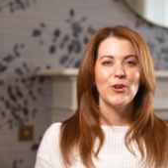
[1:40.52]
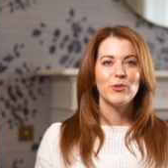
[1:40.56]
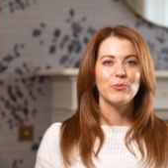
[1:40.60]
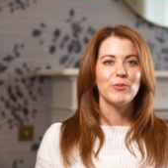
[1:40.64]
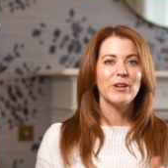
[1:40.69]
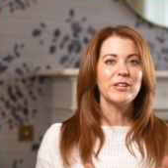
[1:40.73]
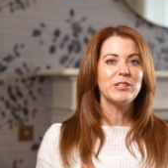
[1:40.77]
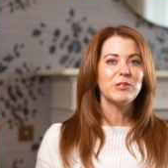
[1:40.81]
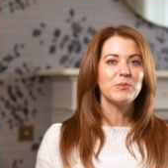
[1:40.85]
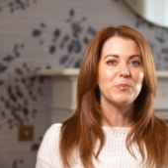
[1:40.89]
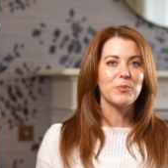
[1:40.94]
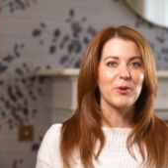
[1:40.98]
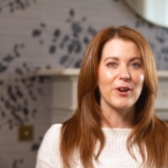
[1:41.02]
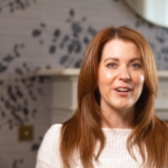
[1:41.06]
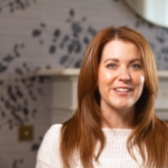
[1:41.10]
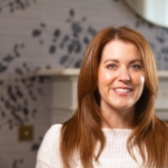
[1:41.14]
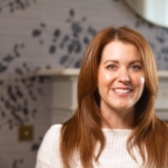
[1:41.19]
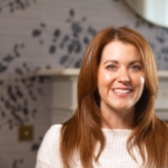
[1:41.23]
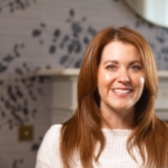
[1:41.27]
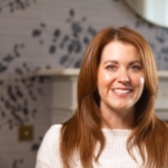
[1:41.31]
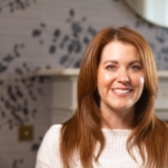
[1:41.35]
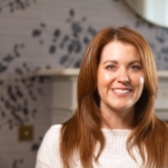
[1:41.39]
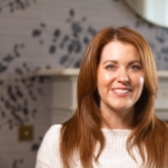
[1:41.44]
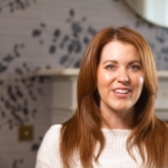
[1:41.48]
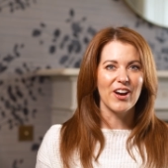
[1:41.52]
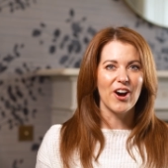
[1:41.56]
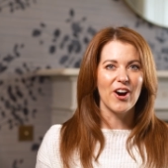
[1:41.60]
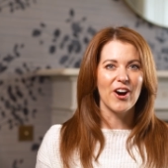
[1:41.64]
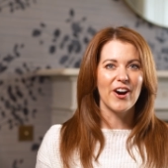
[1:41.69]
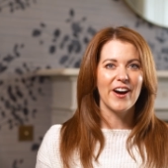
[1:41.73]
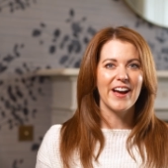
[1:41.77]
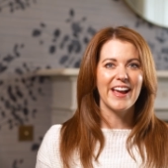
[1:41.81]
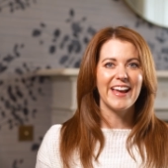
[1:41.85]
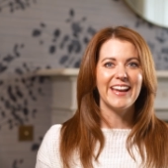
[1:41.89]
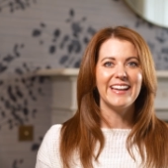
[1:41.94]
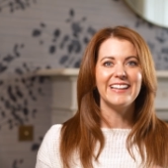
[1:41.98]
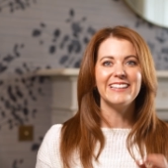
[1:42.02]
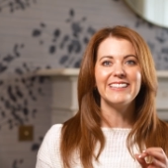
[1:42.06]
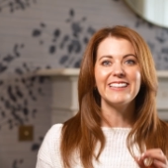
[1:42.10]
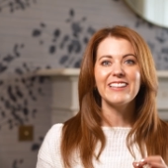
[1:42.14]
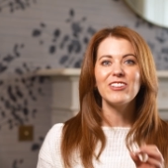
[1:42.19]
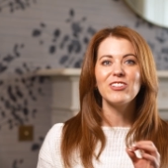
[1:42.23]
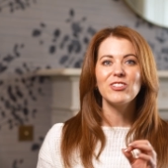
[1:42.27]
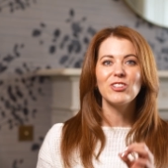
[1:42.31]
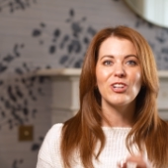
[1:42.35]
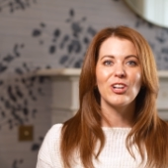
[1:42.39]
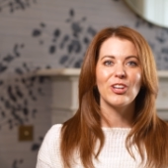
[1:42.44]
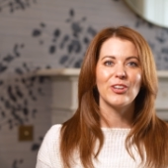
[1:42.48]
Rental prices are a
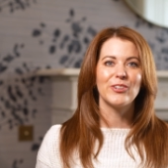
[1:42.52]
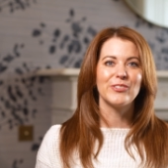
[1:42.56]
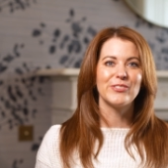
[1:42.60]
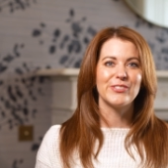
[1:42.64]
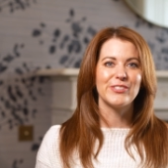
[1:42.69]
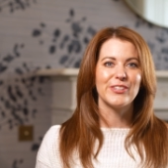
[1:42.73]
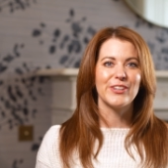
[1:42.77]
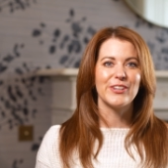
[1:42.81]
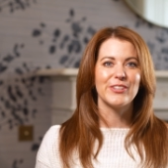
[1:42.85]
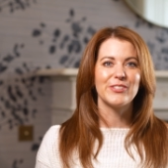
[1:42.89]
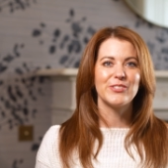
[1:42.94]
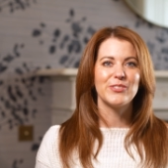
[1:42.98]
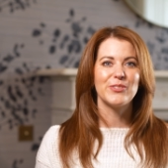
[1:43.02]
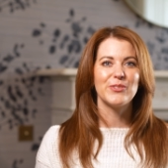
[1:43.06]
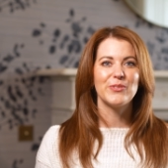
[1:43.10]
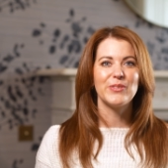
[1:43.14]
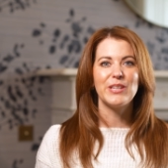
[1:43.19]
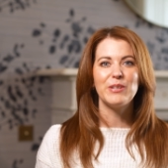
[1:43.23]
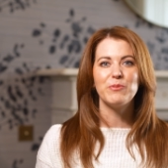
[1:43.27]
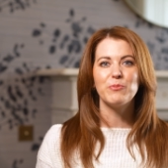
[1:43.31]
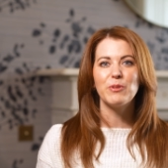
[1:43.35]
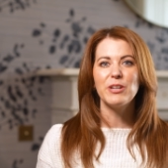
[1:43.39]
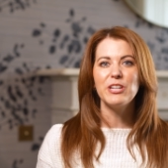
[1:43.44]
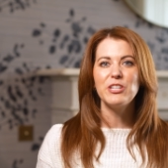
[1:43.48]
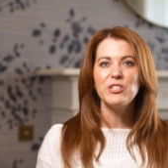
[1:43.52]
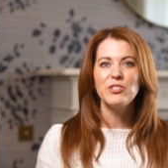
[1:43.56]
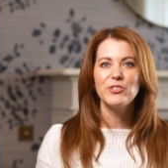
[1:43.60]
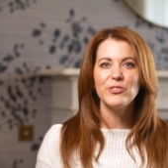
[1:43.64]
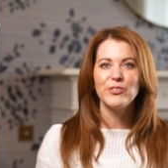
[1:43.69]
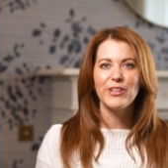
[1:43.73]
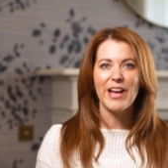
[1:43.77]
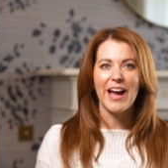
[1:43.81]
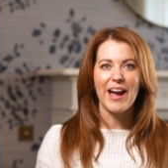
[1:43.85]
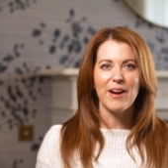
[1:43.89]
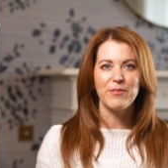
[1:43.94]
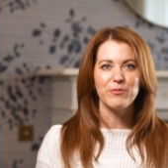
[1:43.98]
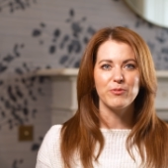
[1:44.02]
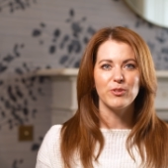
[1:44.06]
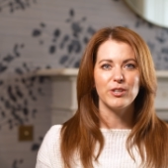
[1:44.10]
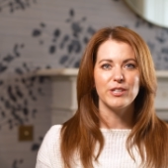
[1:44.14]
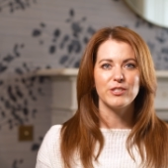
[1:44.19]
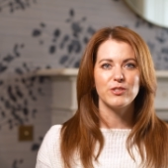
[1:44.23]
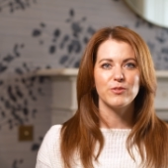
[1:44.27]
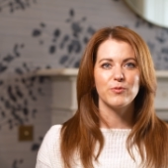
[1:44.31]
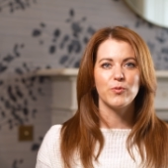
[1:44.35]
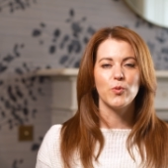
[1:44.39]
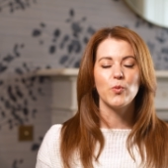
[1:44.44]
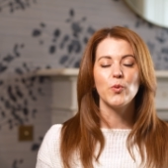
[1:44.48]
little closer to the regional
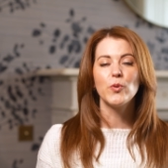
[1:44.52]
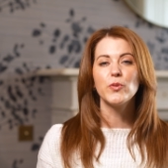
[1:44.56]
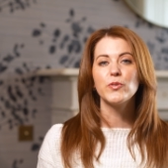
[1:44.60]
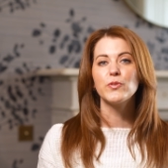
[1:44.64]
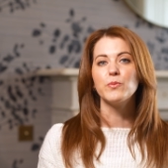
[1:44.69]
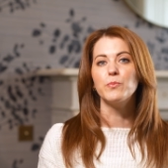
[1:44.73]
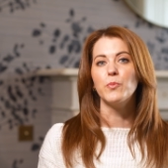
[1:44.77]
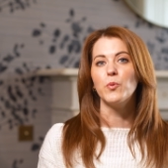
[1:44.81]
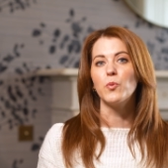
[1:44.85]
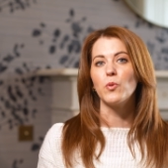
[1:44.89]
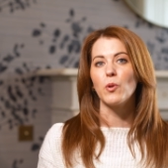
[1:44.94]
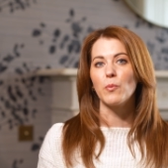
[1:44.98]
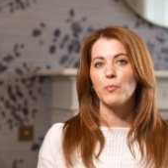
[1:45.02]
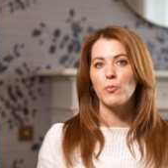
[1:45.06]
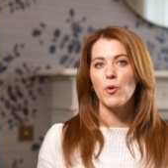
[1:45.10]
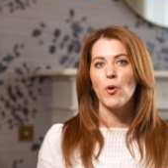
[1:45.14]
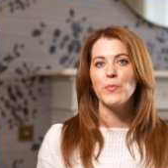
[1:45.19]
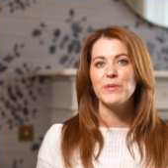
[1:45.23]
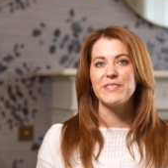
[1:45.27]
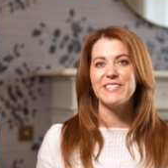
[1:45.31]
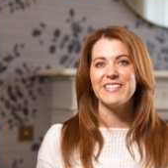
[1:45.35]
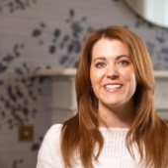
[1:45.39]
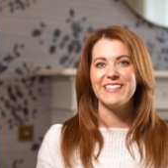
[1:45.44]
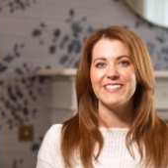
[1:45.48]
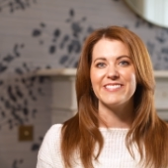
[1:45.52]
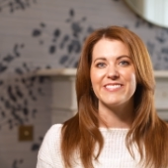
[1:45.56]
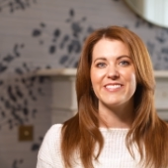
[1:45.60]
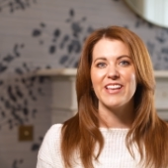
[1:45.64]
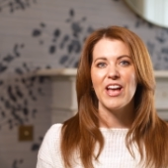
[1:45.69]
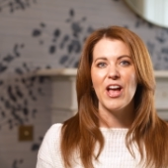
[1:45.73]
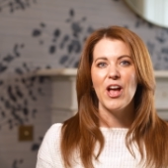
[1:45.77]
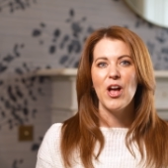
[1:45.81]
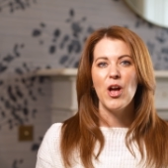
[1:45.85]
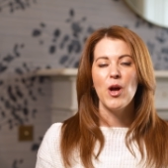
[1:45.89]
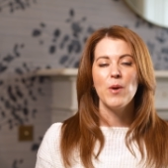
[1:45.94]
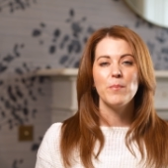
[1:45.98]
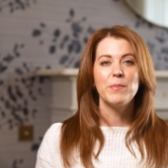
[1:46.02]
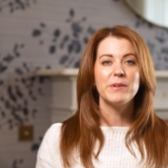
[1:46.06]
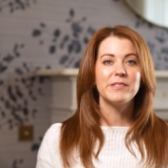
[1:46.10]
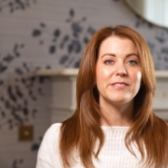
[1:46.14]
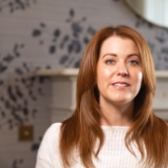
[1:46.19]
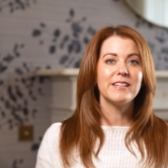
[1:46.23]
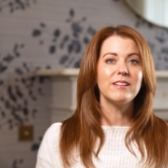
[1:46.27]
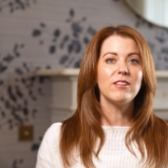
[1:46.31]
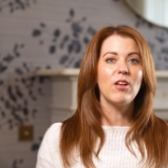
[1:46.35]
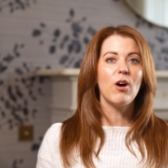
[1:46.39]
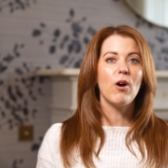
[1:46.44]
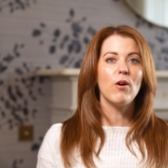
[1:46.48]
average for smaller properties, but
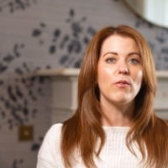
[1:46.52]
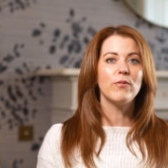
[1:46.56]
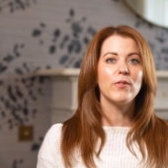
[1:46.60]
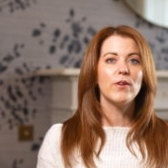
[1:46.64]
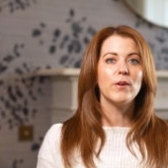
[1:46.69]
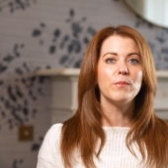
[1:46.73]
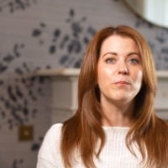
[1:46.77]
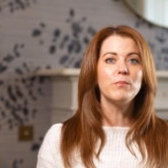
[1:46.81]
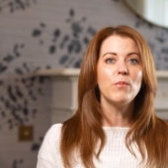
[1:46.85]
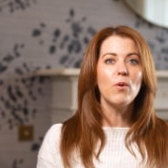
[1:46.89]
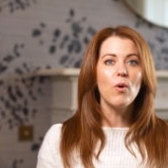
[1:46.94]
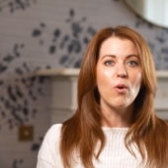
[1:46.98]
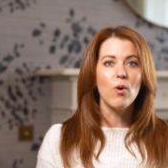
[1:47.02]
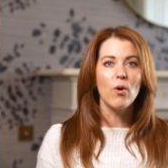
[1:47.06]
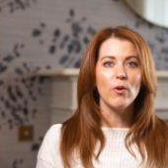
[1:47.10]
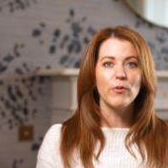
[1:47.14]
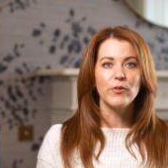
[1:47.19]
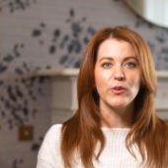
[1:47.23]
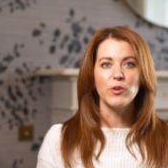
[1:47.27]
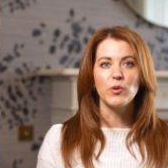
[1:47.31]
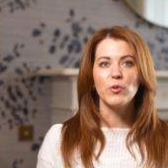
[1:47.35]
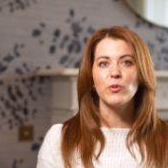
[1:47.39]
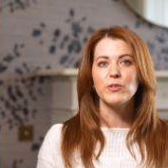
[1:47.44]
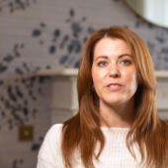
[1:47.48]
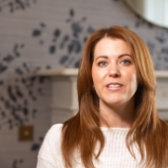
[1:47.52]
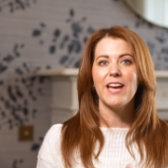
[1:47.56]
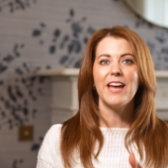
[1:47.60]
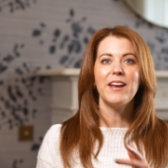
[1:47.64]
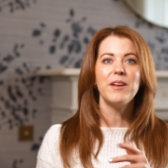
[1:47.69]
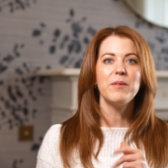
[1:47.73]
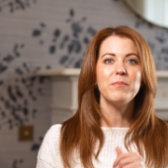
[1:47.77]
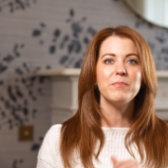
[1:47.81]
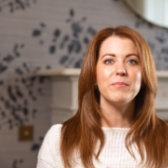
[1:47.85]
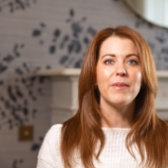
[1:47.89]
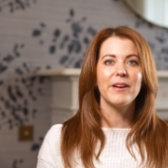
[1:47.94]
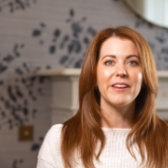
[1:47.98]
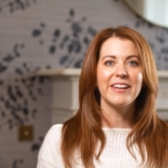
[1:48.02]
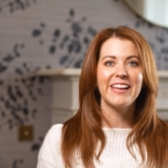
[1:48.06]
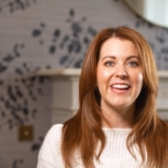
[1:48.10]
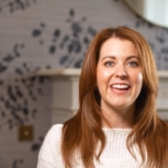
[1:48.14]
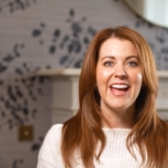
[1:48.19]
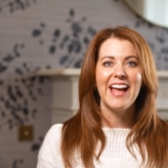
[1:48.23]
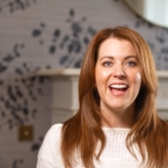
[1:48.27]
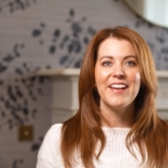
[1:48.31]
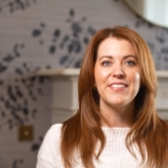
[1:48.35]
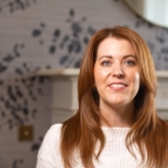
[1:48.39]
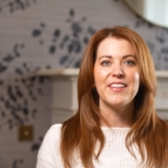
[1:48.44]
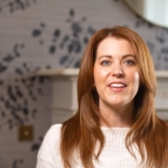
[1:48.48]
still offer more for your tenant
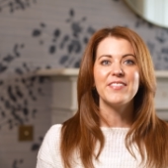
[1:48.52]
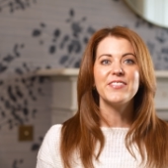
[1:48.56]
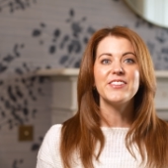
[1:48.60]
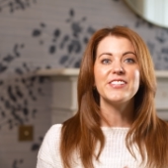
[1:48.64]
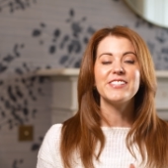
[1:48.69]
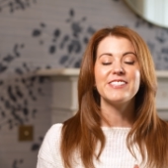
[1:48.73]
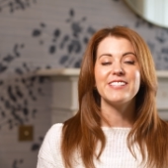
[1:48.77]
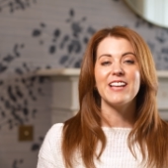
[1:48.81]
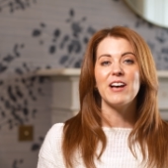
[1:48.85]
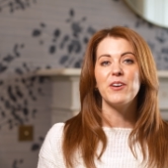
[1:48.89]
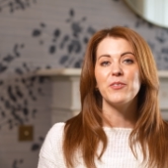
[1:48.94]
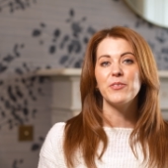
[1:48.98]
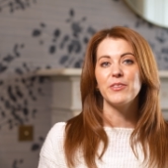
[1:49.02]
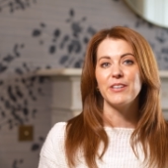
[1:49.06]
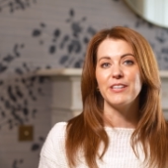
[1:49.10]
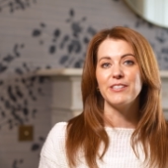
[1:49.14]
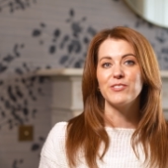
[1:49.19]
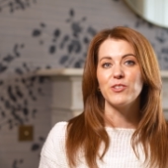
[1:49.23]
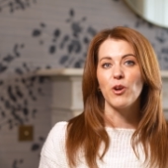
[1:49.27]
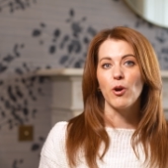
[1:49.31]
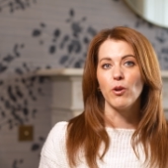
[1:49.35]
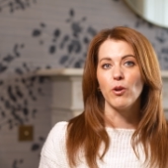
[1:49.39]
money than the Southeast